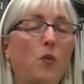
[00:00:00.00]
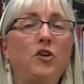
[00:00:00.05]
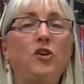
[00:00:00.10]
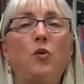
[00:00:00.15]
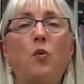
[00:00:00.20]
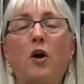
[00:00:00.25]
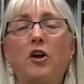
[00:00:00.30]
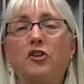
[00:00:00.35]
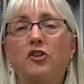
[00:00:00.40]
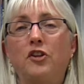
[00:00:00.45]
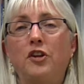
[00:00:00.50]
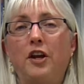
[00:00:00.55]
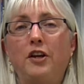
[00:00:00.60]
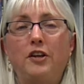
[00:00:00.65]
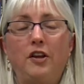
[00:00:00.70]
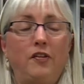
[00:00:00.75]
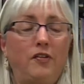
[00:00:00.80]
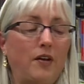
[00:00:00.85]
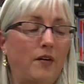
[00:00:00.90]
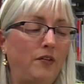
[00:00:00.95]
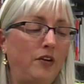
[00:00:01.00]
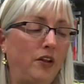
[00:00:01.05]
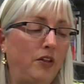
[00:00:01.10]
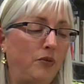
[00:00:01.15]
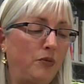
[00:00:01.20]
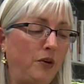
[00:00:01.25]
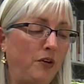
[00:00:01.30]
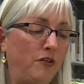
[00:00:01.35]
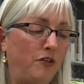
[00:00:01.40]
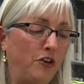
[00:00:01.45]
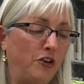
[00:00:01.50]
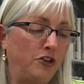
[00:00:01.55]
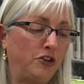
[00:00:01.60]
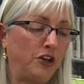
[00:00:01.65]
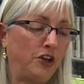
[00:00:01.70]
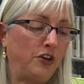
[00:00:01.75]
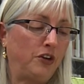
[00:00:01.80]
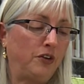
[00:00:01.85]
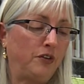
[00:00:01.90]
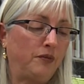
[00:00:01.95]
when you watch the 1973
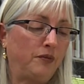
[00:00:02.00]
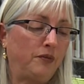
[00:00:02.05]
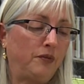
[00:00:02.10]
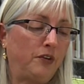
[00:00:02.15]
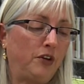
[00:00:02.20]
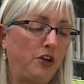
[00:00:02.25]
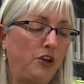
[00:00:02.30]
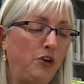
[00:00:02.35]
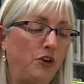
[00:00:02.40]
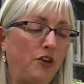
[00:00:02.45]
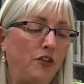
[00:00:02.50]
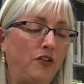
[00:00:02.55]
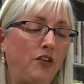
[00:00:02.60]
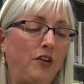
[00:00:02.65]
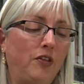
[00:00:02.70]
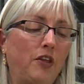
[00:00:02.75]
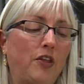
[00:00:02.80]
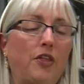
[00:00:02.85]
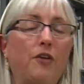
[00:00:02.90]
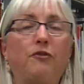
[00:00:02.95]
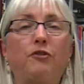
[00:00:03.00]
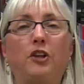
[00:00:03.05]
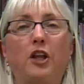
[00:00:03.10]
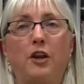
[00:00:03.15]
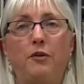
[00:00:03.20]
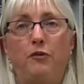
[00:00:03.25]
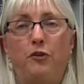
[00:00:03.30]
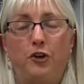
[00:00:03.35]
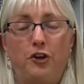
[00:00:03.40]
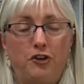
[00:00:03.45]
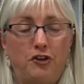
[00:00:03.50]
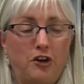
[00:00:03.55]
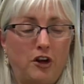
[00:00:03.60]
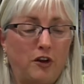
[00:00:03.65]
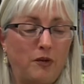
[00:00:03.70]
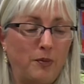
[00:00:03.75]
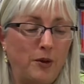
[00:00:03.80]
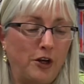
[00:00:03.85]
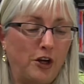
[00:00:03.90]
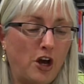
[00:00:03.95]
version, you can see that the flood footage
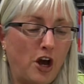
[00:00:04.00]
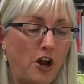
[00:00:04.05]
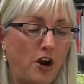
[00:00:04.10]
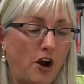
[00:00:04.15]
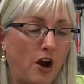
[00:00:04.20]
has been cut